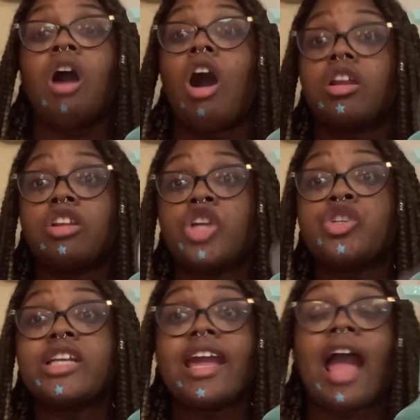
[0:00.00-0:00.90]
On a
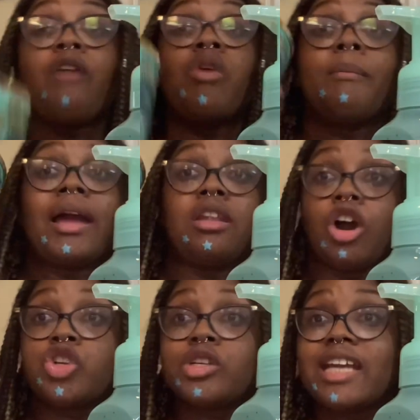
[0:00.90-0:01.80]
laundry day, I want my
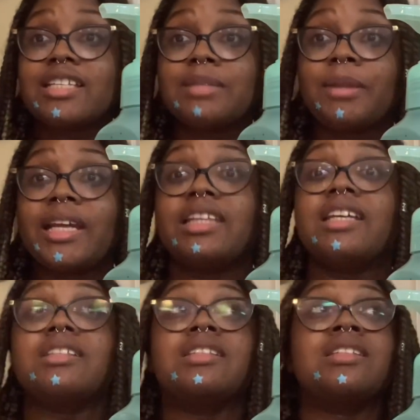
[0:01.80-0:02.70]
laundry days to smell like
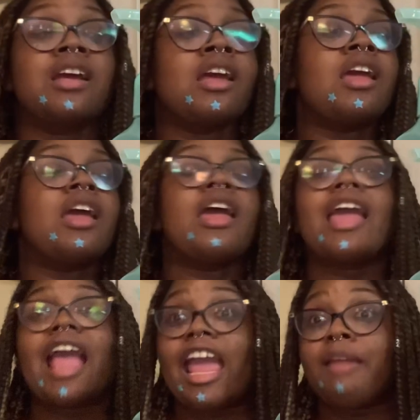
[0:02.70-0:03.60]
this
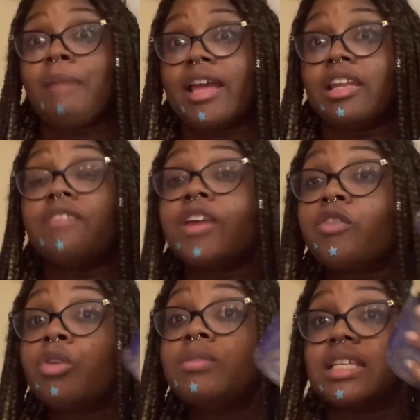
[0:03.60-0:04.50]
and my living
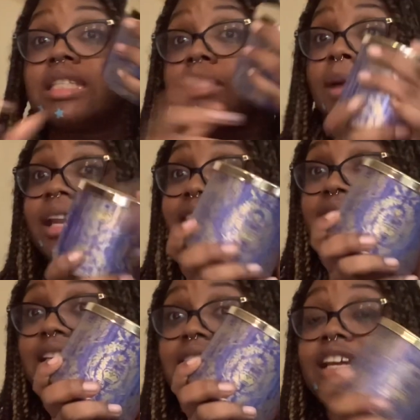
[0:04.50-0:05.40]
room to smell like
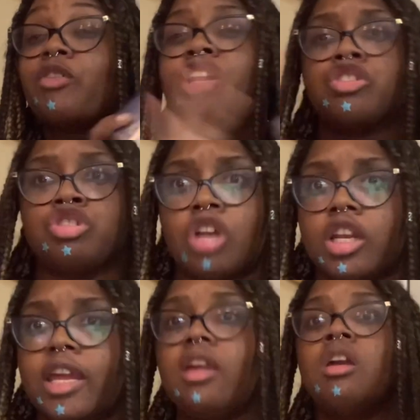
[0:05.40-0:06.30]
this. Like when you're
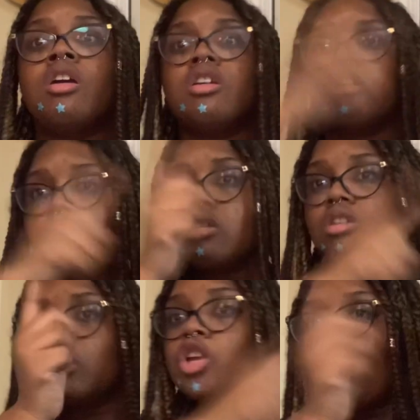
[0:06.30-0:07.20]
studying,
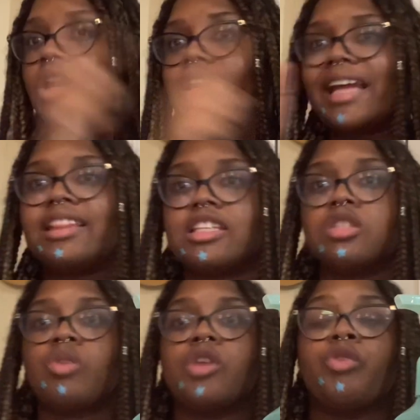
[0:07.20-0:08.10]
you want to light
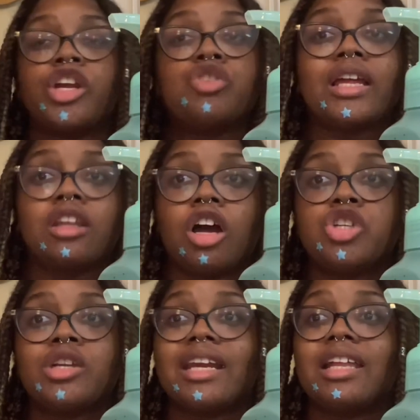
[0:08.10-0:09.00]
this one. When you're doing
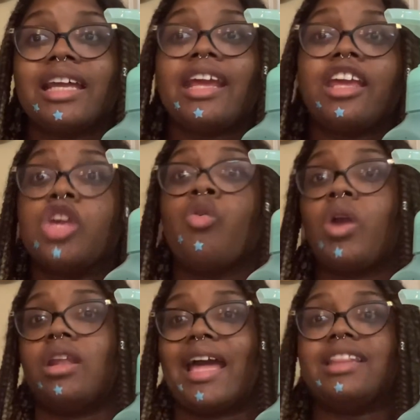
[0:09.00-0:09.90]
laundry and cleaning, you want
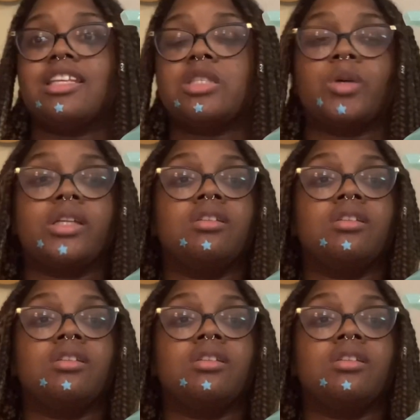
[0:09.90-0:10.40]
to light this one.